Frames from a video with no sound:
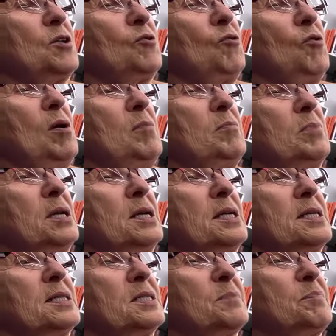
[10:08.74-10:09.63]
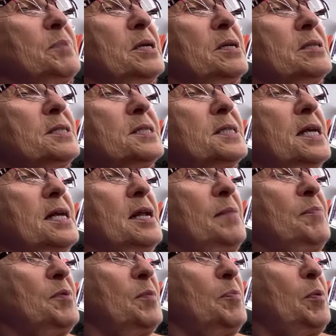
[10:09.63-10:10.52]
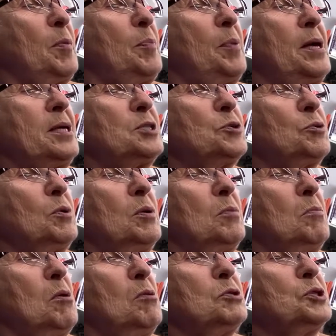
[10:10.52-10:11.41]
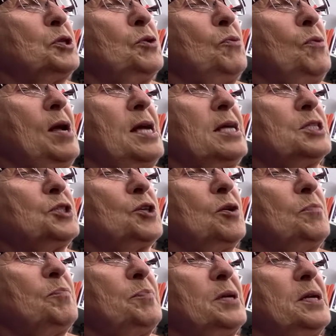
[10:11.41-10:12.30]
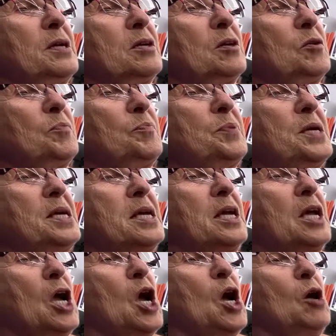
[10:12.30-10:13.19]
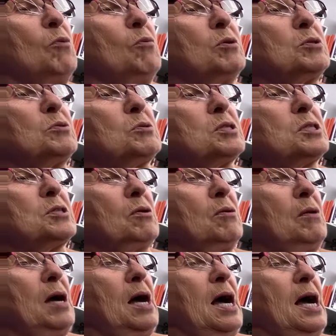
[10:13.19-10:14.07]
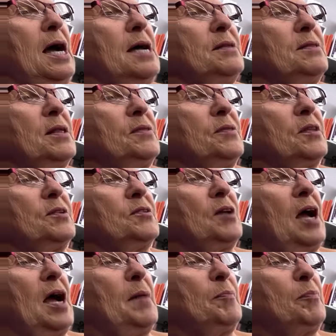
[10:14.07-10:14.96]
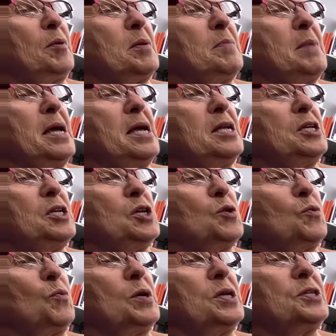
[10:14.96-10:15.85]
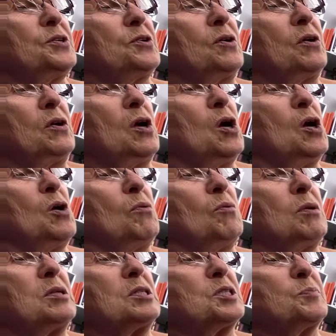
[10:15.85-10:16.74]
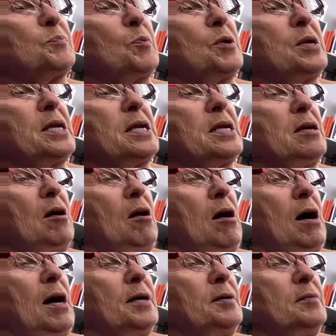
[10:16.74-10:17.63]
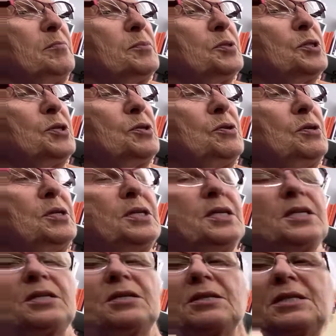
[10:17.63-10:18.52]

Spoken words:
grumblings, Bill set up the perpetual motion ranch on Pinnacle Peak, which was so high that the top remained in winter while spring and autumn turned into